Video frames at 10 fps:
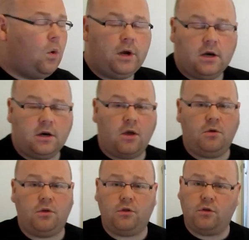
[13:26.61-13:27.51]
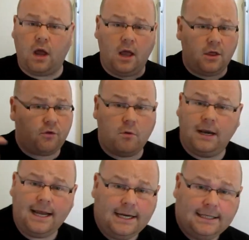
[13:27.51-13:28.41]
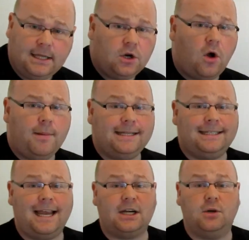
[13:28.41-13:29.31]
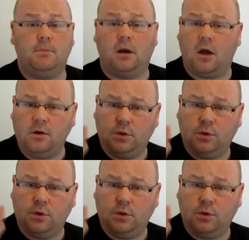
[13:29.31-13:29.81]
We're going to go throw links in the comments section below